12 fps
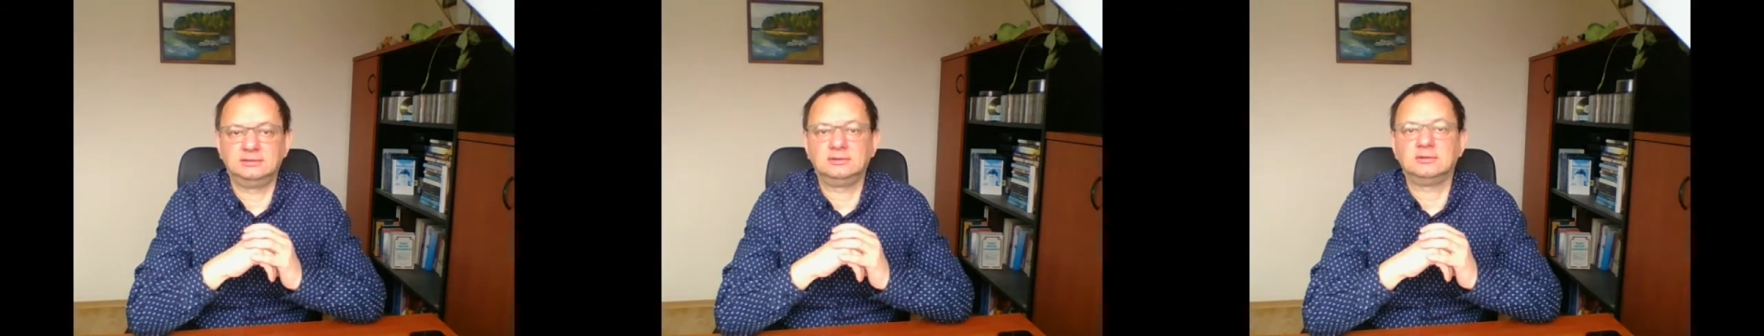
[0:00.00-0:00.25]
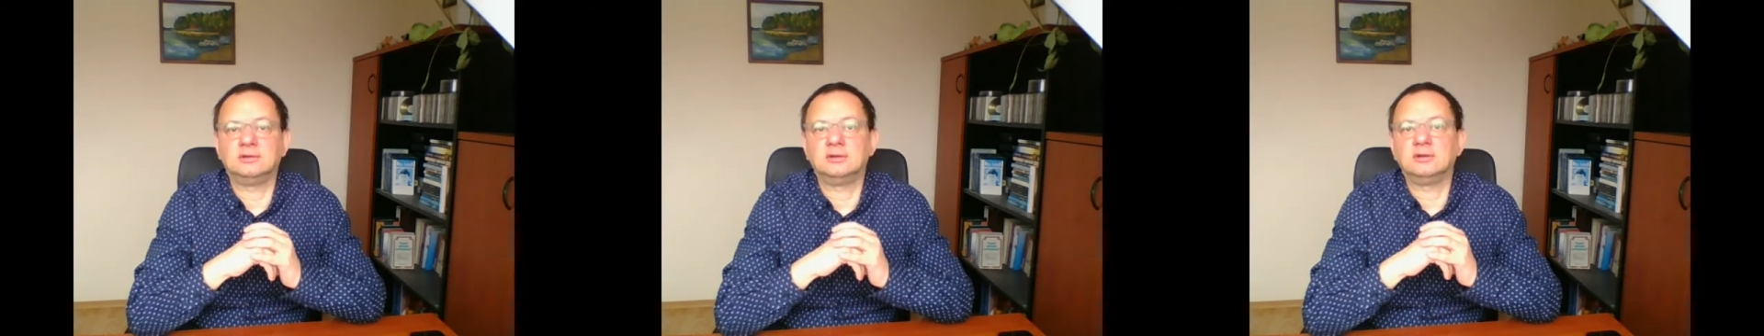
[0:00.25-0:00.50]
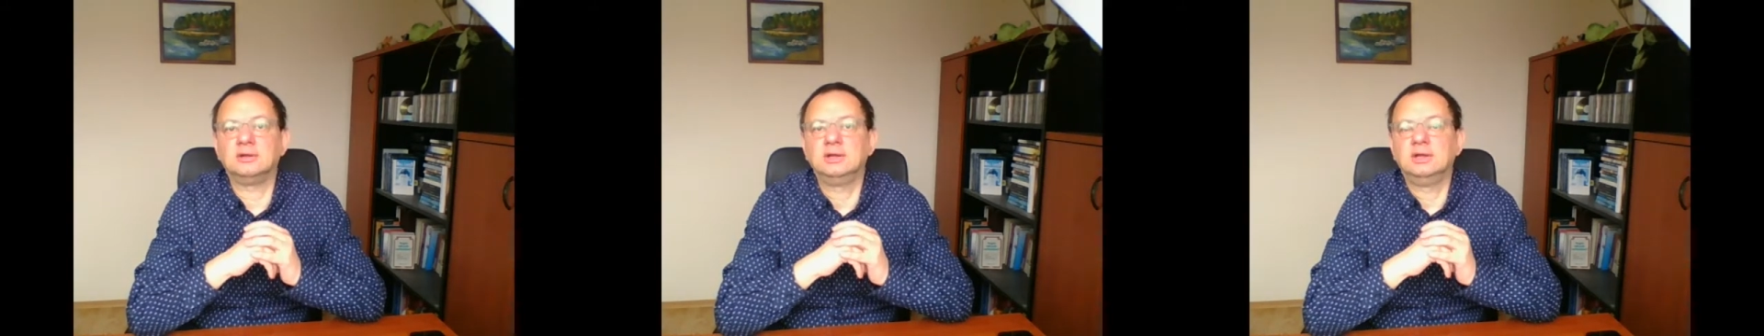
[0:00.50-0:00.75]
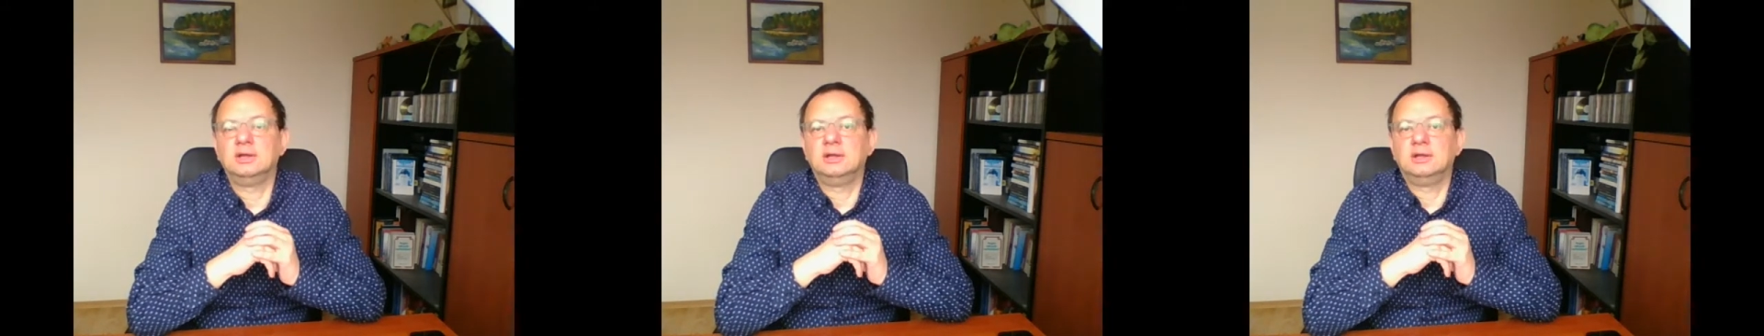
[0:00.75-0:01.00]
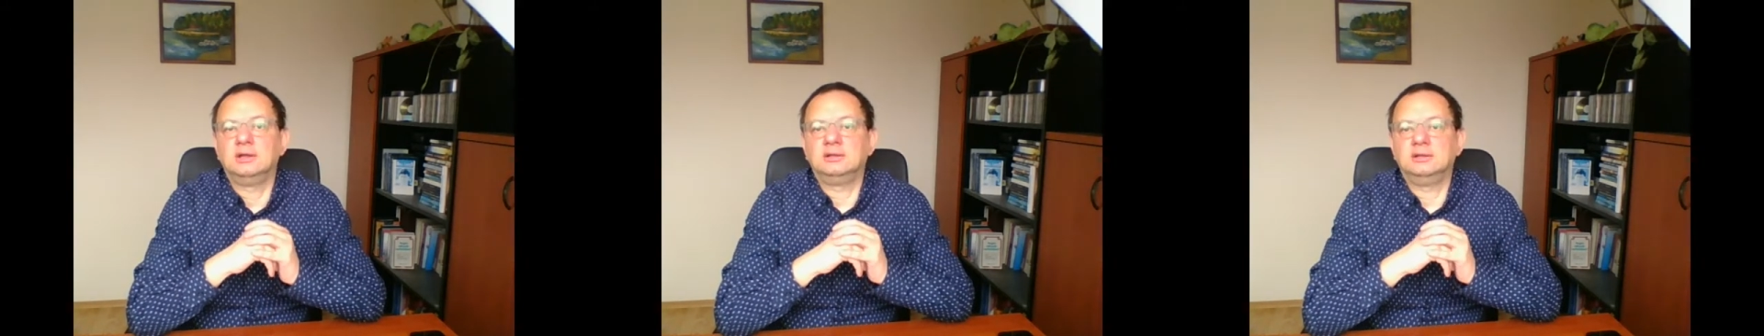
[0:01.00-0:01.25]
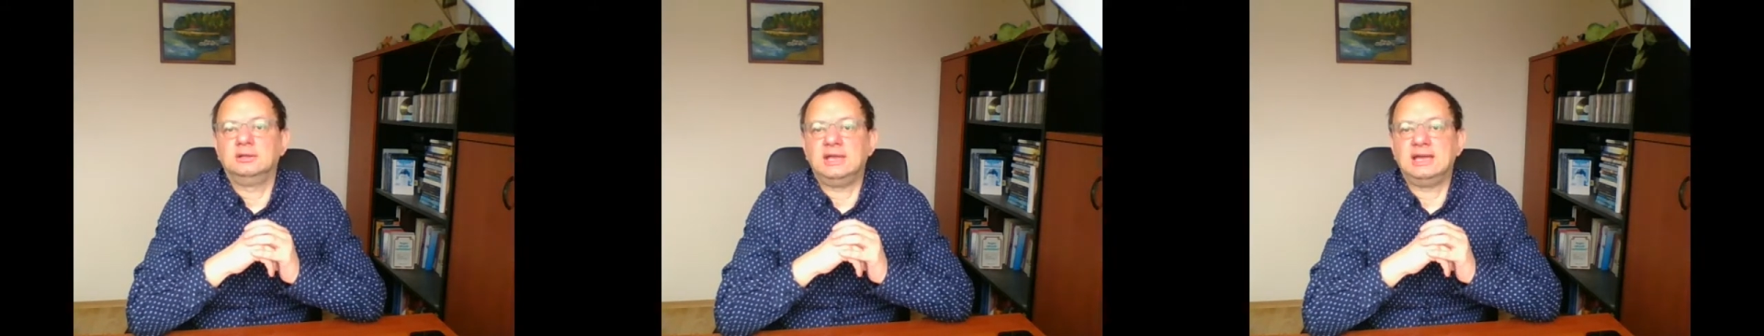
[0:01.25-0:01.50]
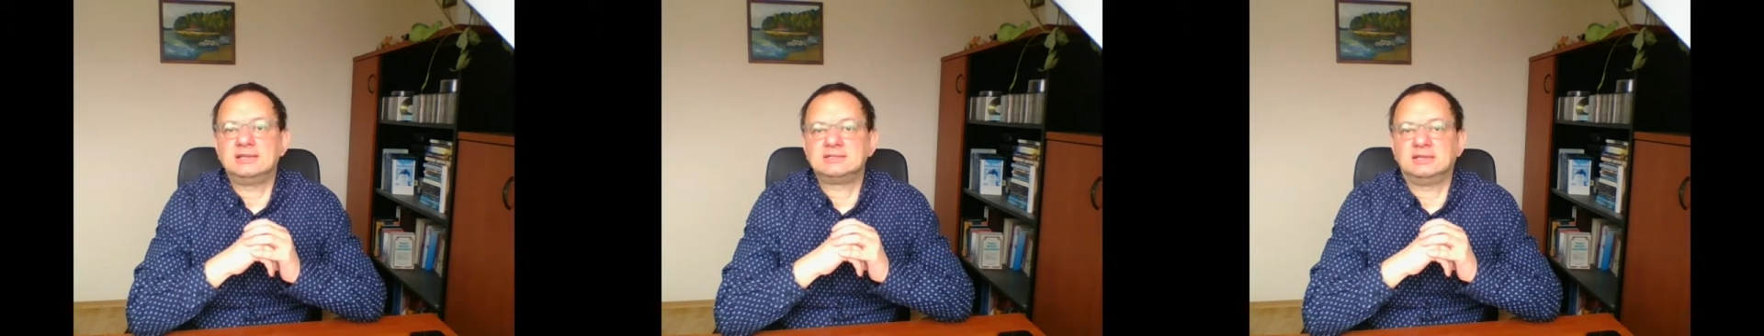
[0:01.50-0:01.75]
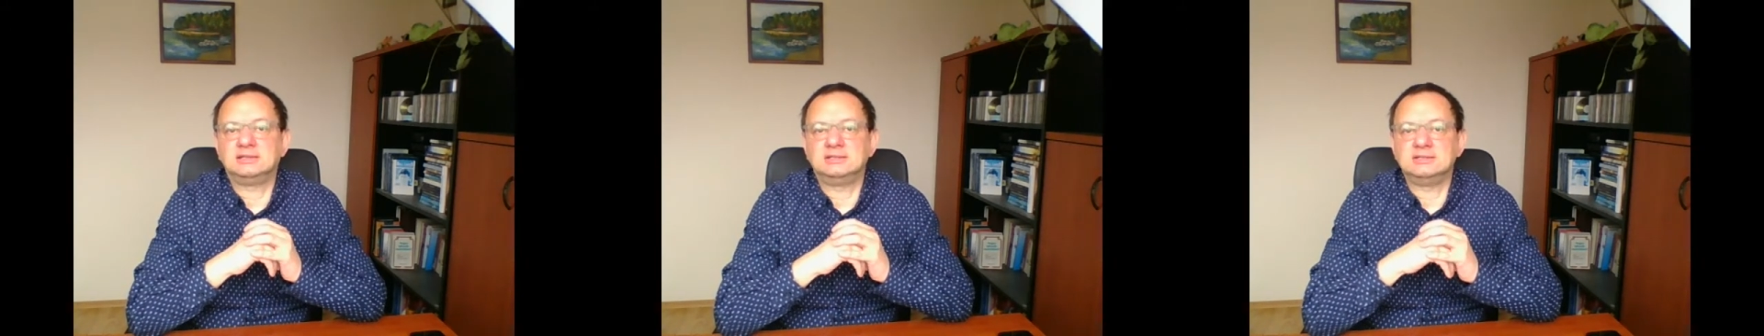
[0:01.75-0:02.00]
the
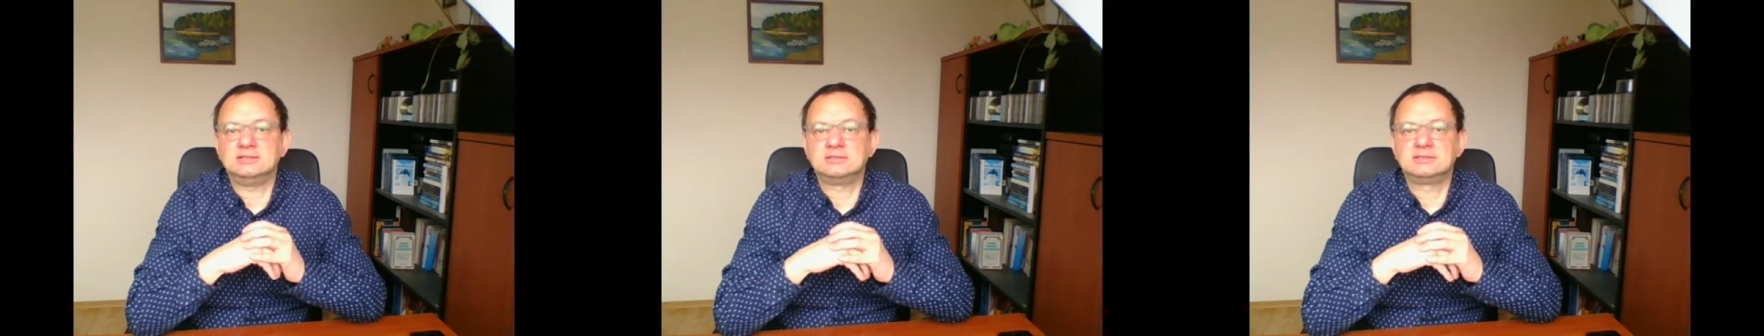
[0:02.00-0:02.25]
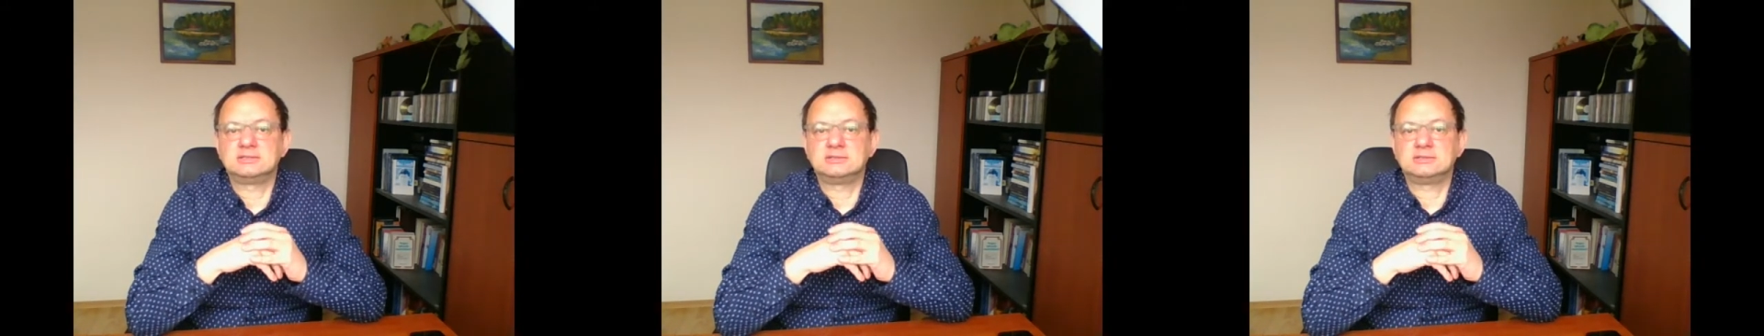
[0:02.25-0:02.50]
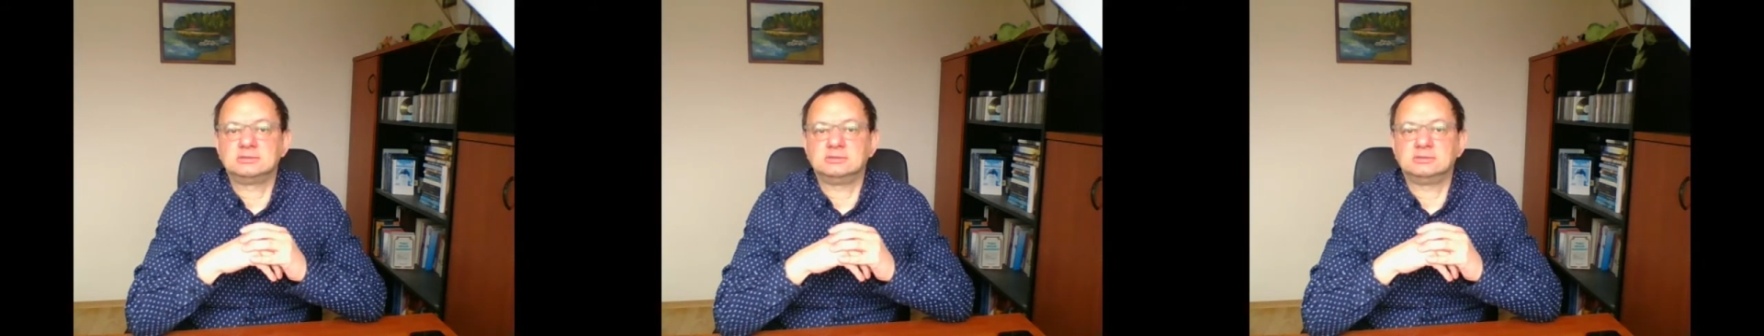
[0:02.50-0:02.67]
headset is,